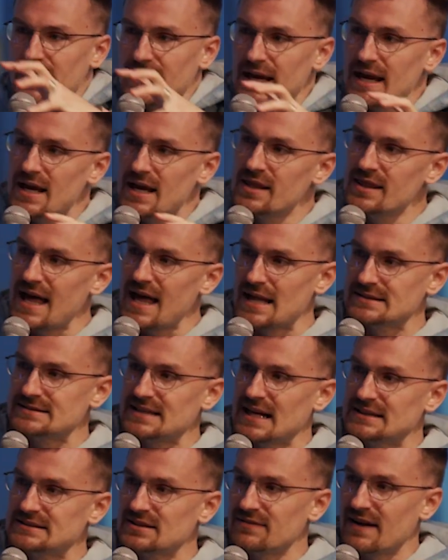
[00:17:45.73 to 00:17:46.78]
in that
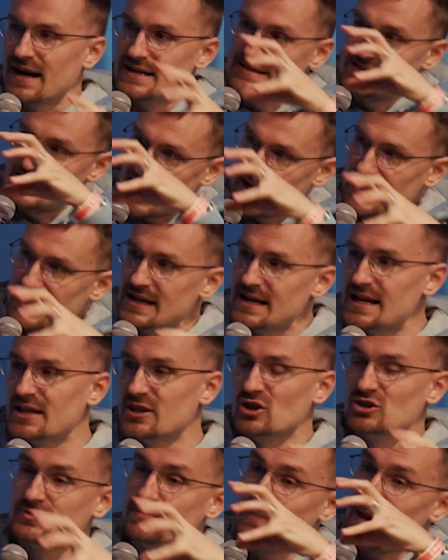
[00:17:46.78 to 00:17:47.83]
sense of identity and
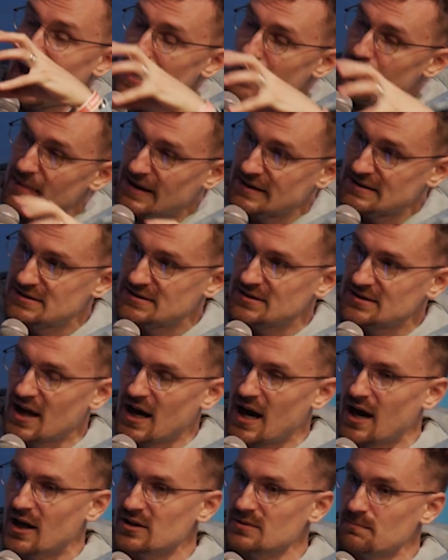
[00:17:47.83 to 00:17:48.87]
those payments
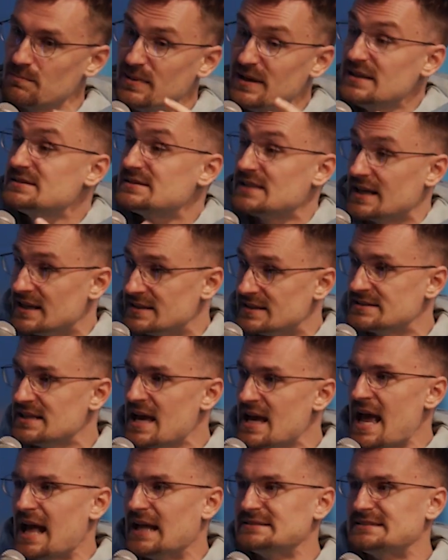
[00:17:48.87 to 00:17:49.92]
pieces
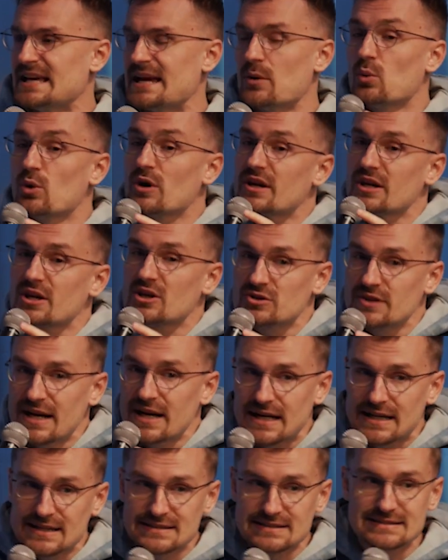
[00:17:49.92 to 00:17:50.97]
and saying, we're going to create a
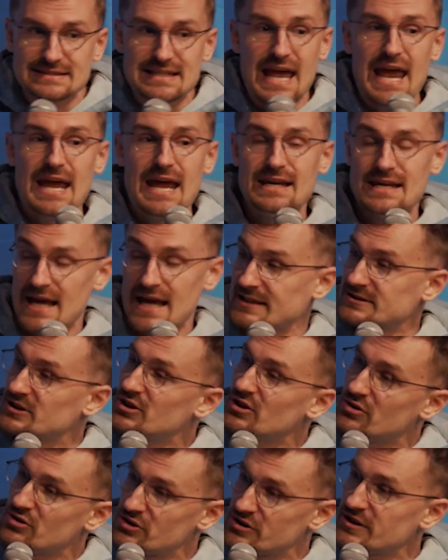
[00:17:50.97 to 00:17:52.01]
contained
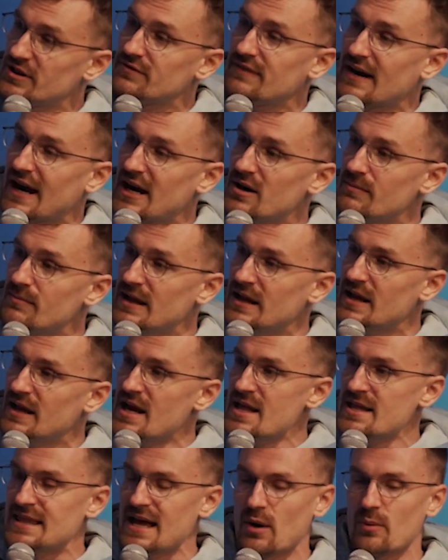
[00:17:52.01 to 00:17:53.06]
execution environment
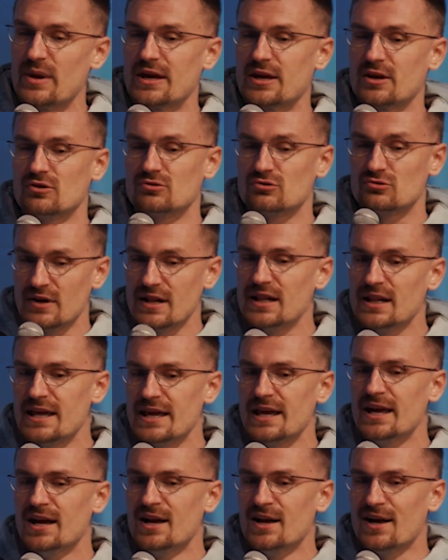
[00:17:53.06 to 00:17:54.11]
that we can
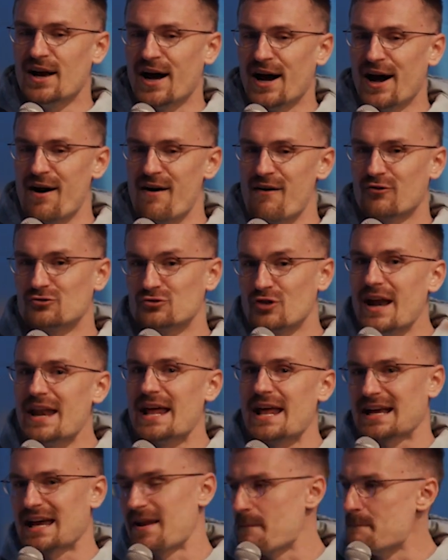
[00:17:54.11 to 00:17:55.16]
really run
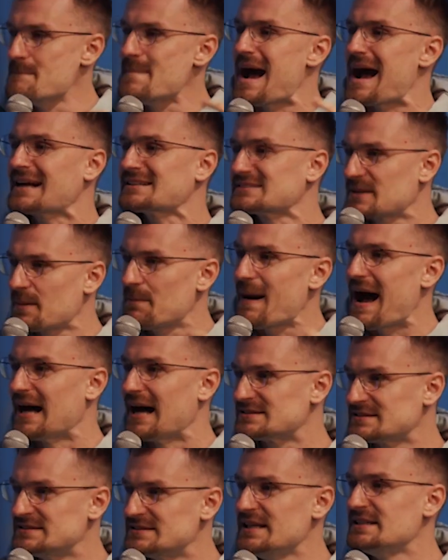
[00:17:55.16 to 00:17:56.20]
at kind of max
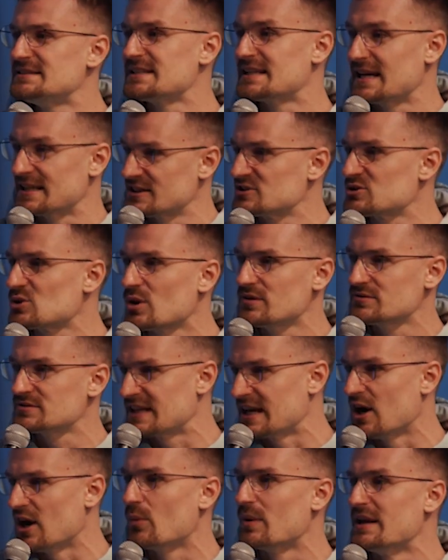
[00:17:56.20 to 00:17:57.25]
capacity to get the sort of
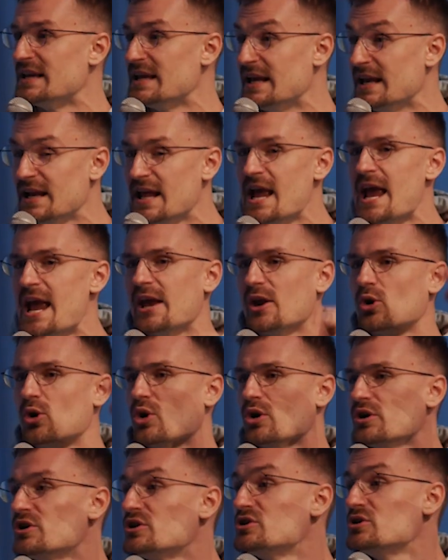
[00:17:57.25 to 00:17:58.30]
scale we need in
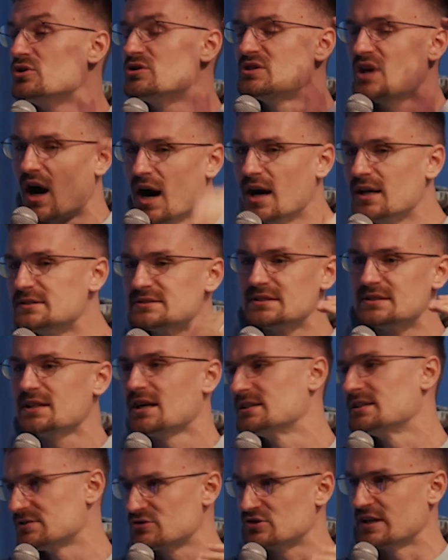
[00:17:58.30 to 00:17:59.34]
order to do tons and
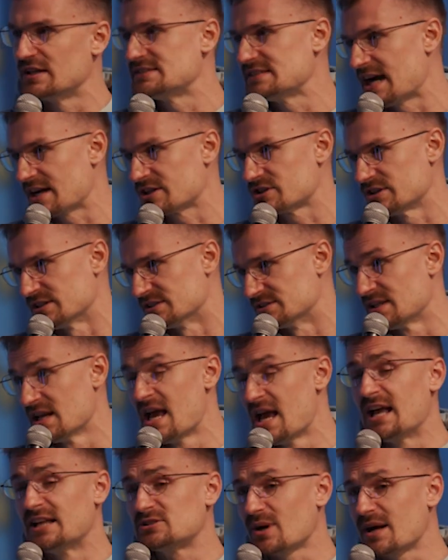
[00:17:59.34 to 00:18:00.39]
tons of transactions.
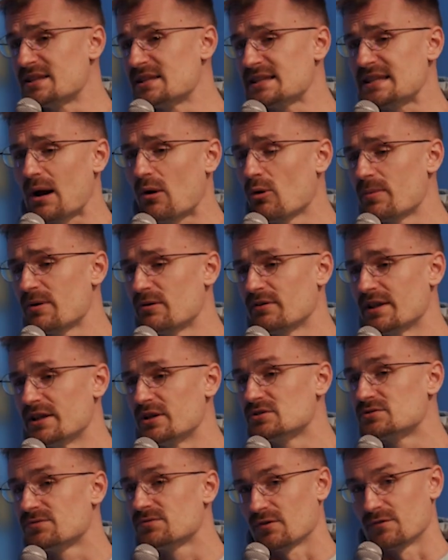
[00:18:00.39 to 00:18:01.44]
And so I think that will be really
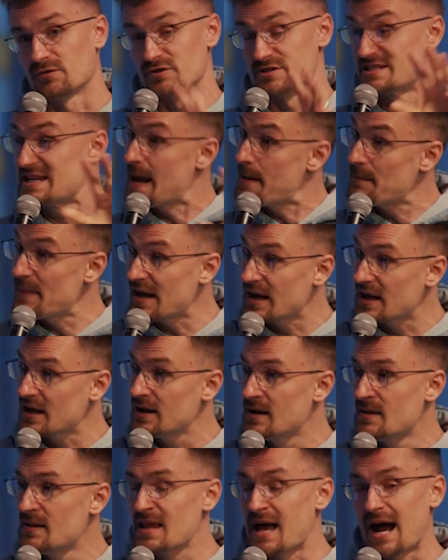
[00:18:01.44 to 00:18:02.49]
useful for tipping.
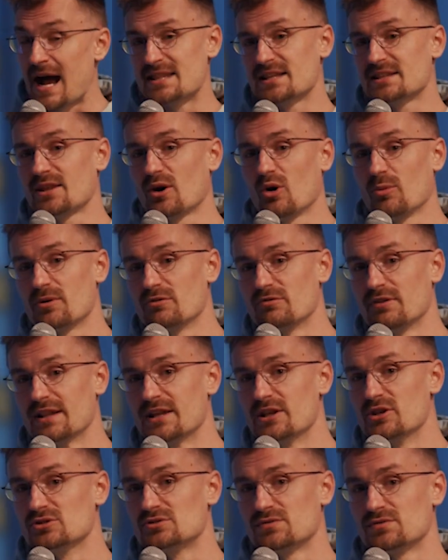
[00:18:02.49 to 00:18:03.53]
I think that will be really
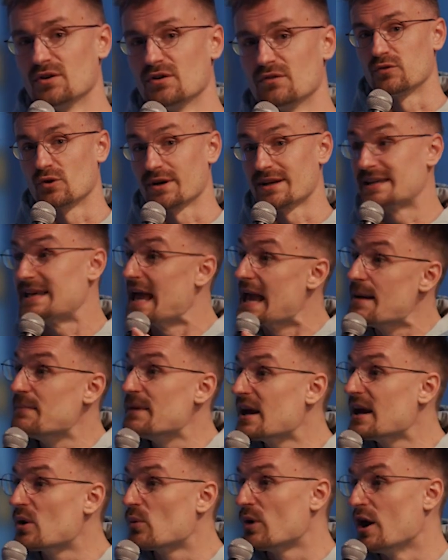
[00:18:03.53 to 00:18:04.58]
useful
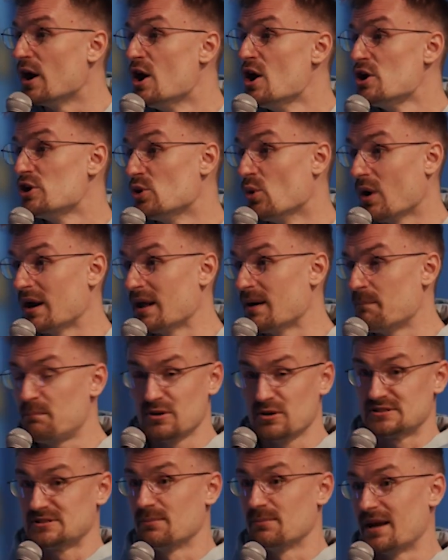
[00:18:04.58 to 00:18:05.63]
gaming, where you want to
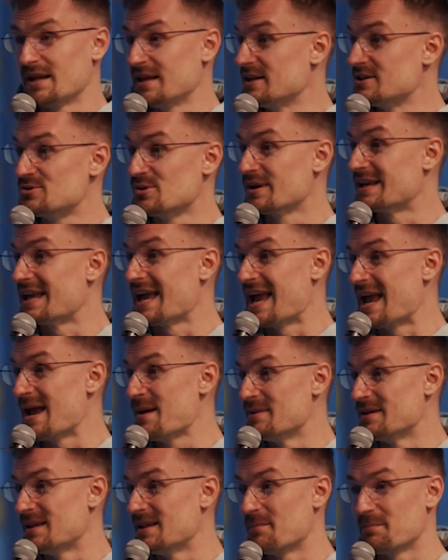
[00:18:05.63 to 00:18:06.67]
put some money into a game
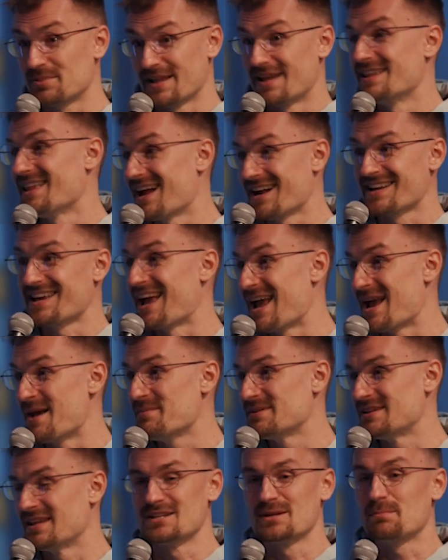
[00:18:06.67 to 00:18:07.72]
and then play that game
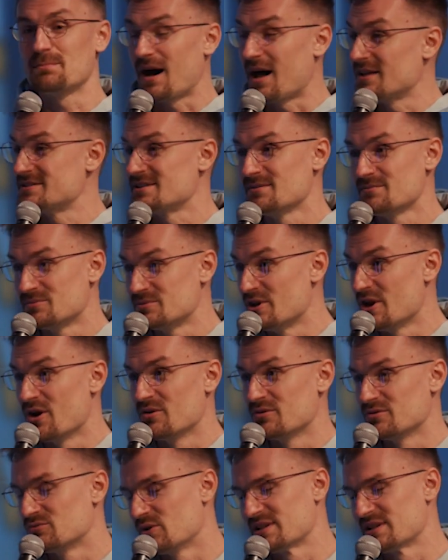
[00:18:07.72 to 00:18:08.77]
and then deposit,
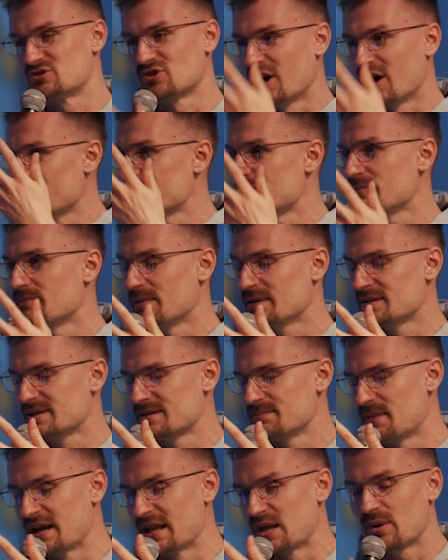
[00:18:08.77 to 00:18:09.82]
withdraw the
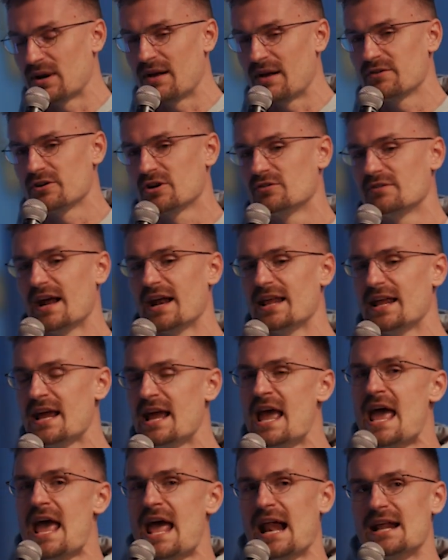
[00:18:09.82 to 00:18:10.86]
money whenever you're ready.
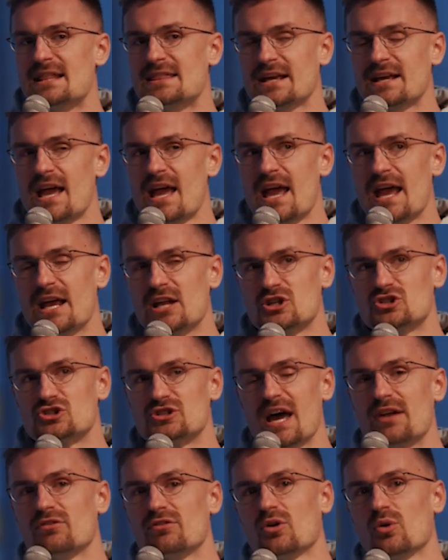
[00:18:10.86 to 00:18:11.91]
And I think in
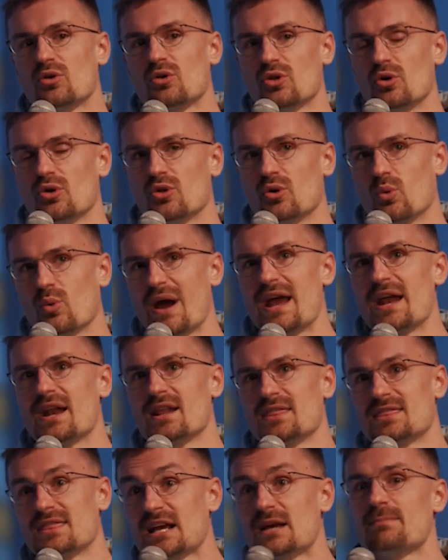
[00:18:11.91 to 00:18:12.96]
general, the way to
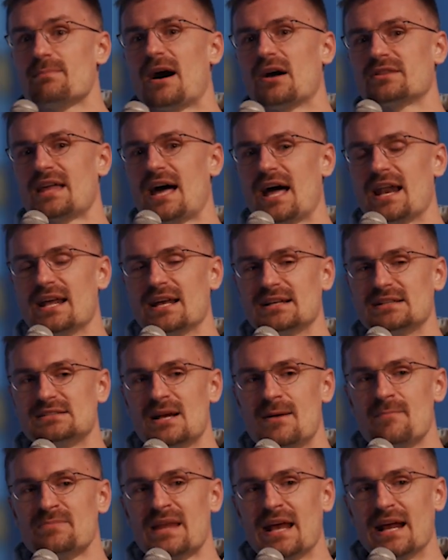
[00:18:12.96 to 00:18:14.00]
think about that is
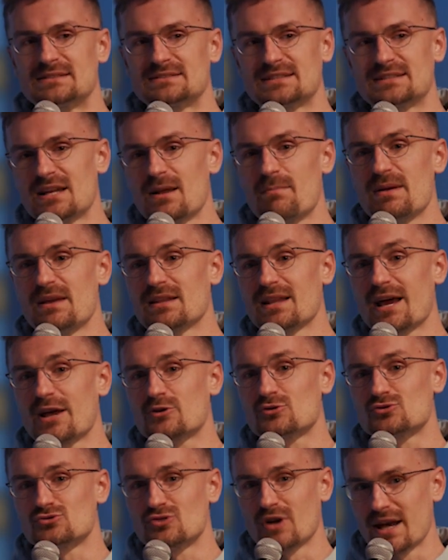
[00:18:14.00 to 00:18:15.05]
it's going to be like
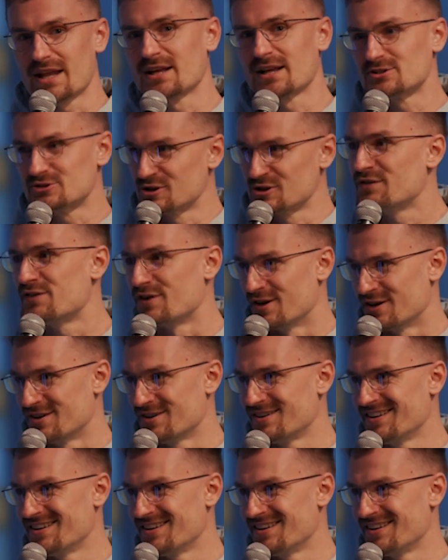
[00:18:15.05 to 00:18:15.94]
running a server.